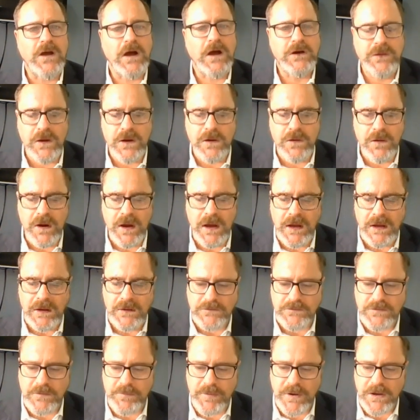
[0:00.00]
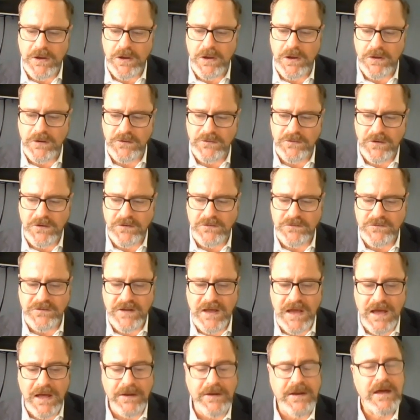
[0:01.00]
The judge agreed to bring her
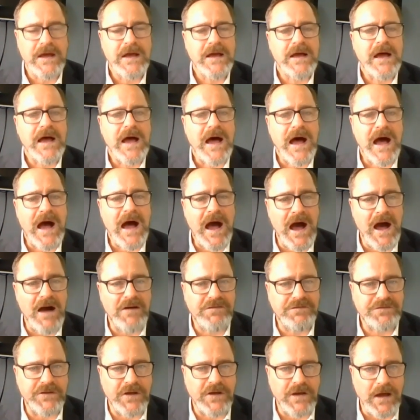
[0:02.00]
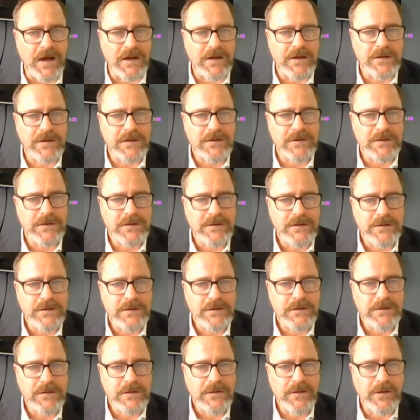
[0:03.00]
decision down after
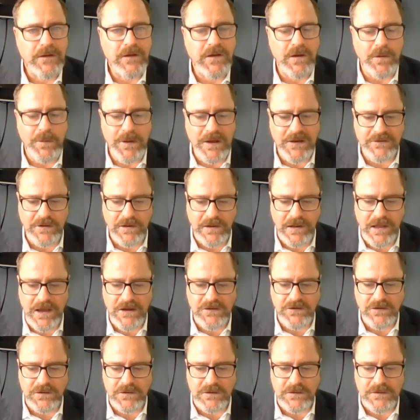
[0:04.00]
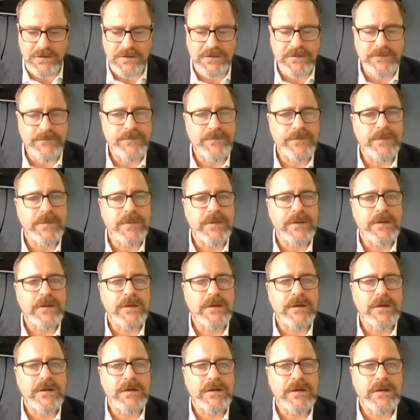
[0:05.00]
the US election.
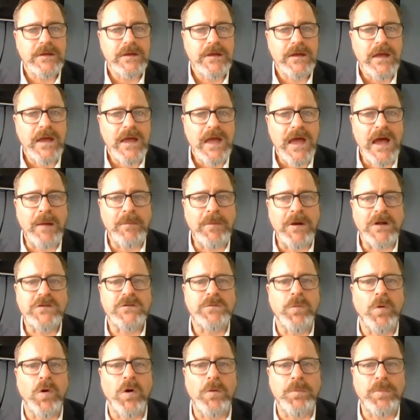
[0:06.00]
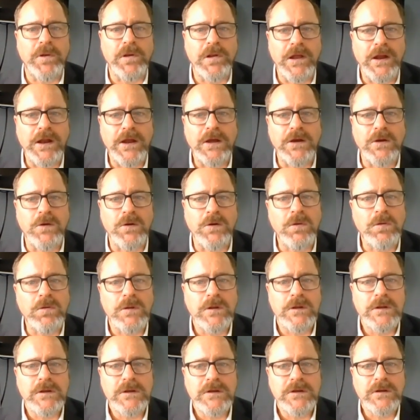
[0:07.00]
How much more
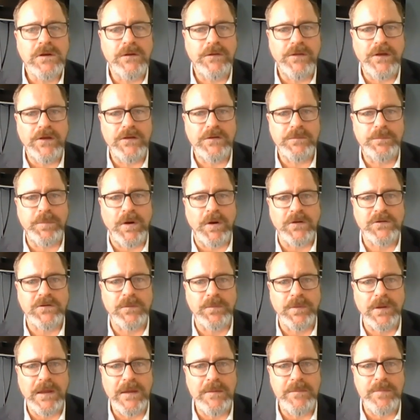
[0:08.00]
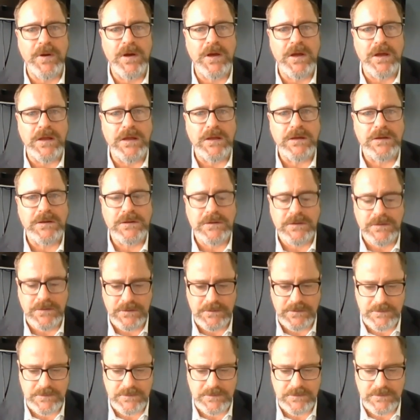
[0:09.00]
political could this possibly be?